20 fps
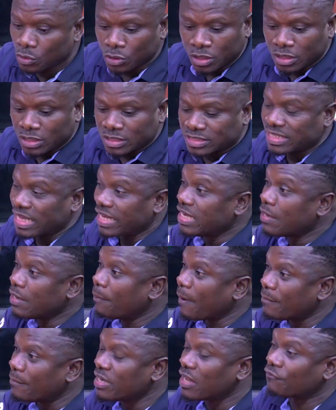Say
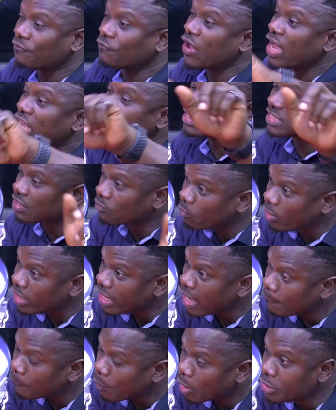Nippon in a fair chair
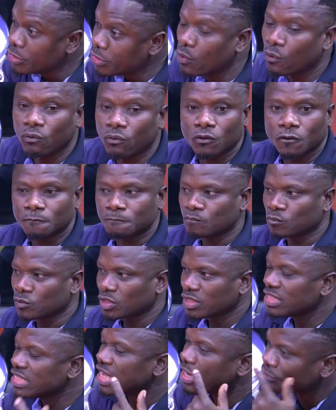choir bon you.
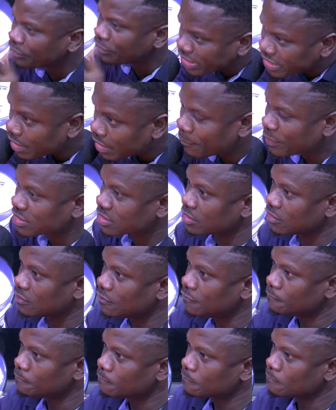Near shady busy.
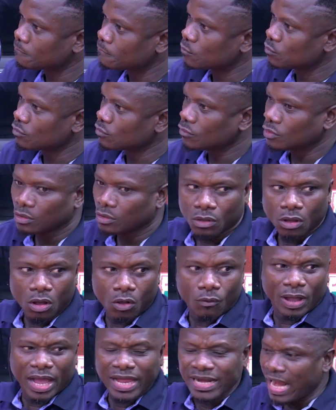Oh,
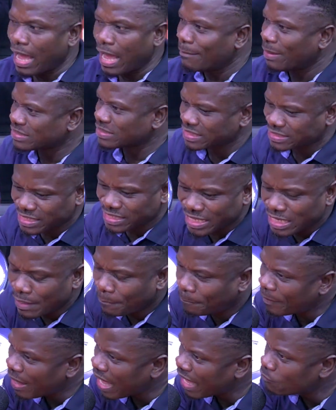and I must say,
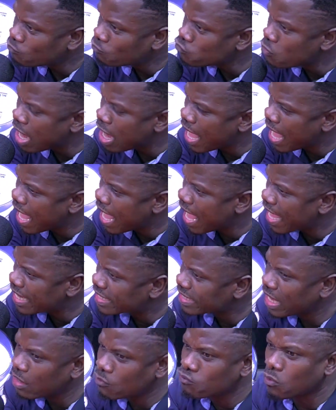Nipa, one,
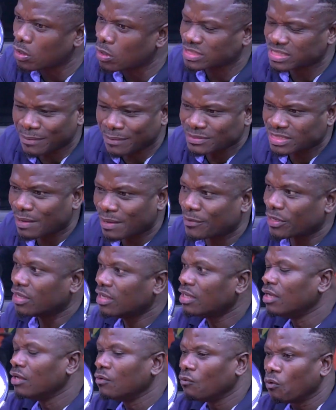there was sabi.
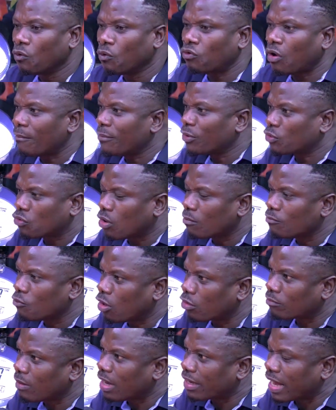Who come, come
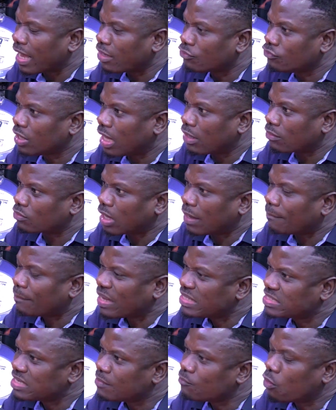one man, and we are a
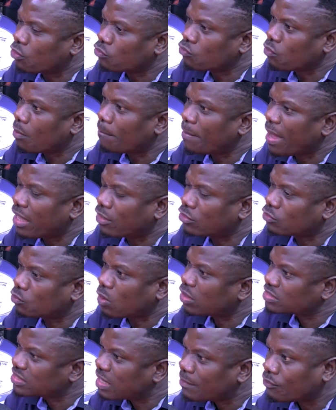banty one or by a
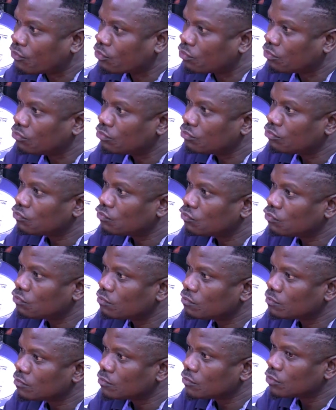constable.
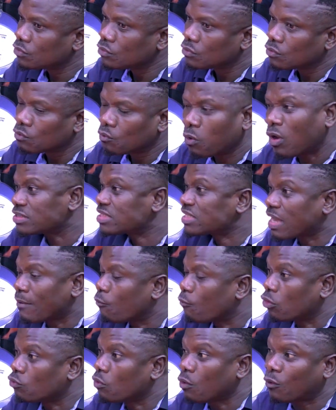
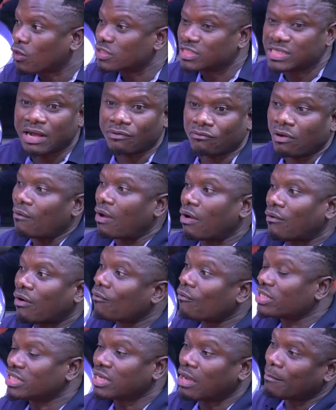Constable, no cojak, or a
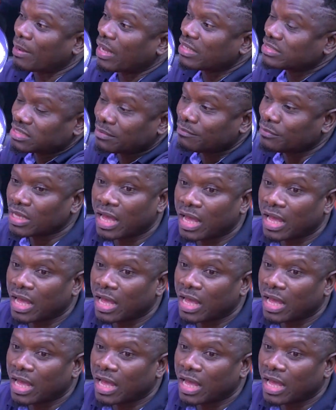cojak, banty beer,